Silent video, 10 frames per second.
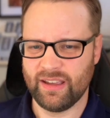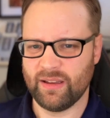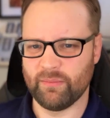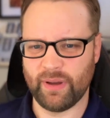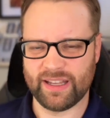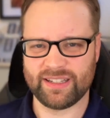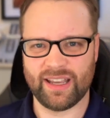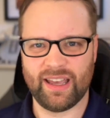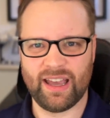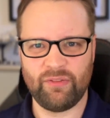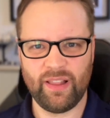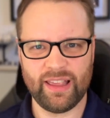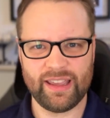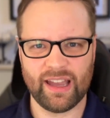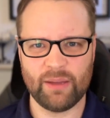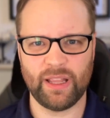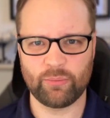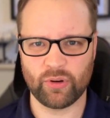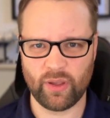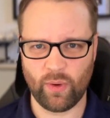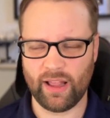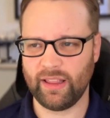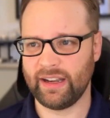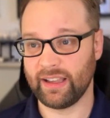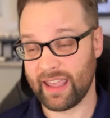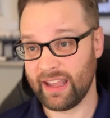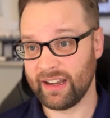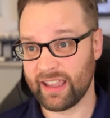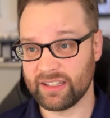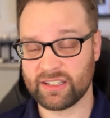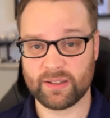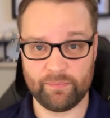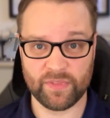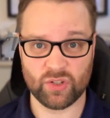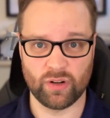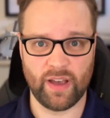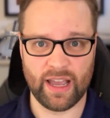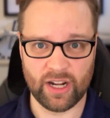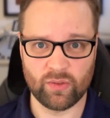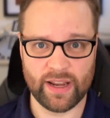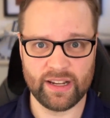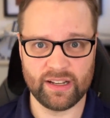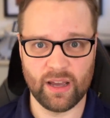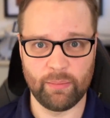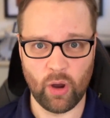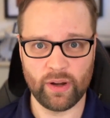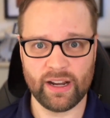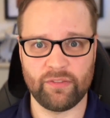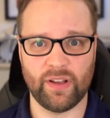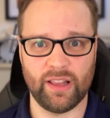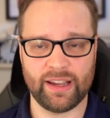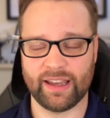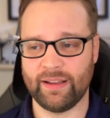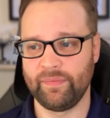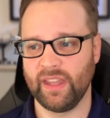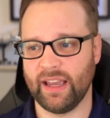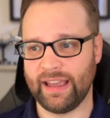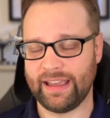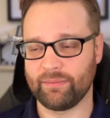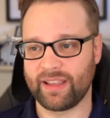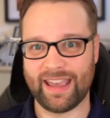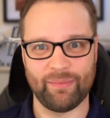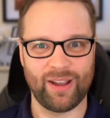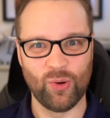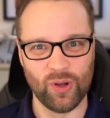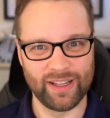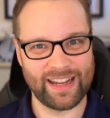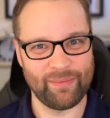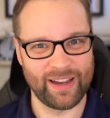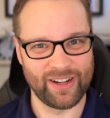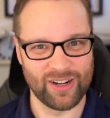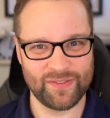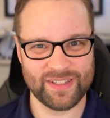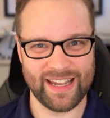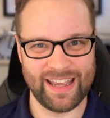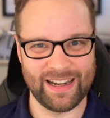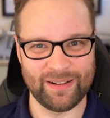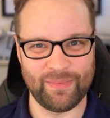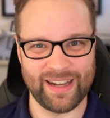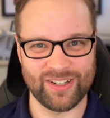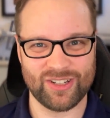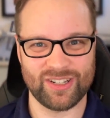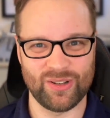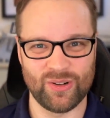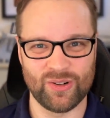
but I felt like I played pretty well. And again, against sort of a higher rated opponent, I felt like I kept my cool and kept my nerves and managed to